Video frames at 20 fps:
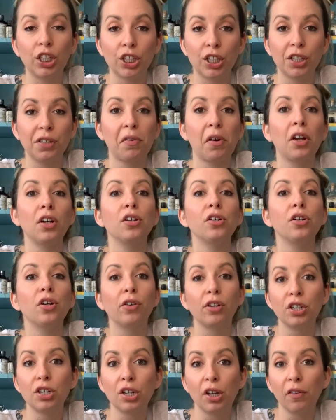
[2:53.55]
It's very
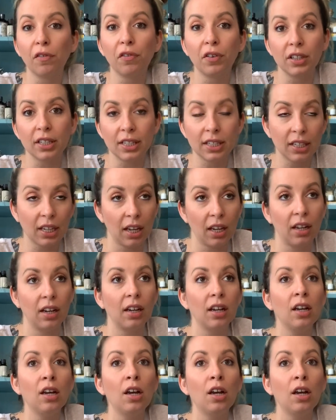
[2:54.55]
nourishing for the skin.